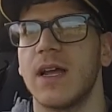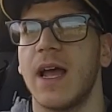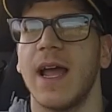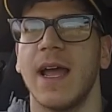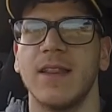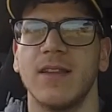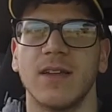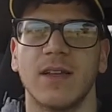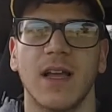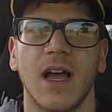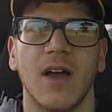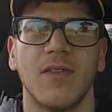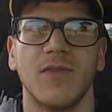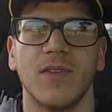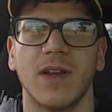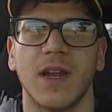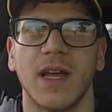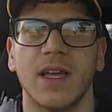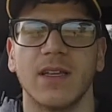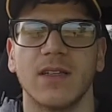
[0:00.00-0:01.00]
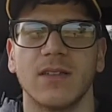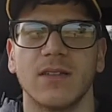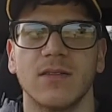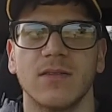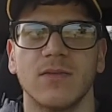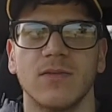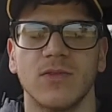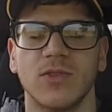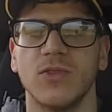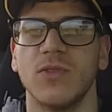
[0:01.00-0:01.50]
I had the car for like
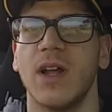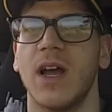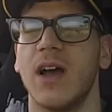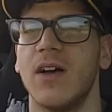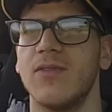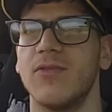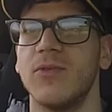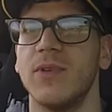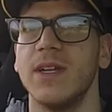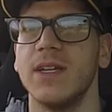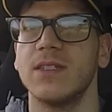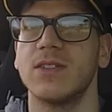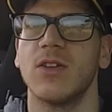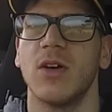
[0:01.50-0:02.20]
2.5 weeks,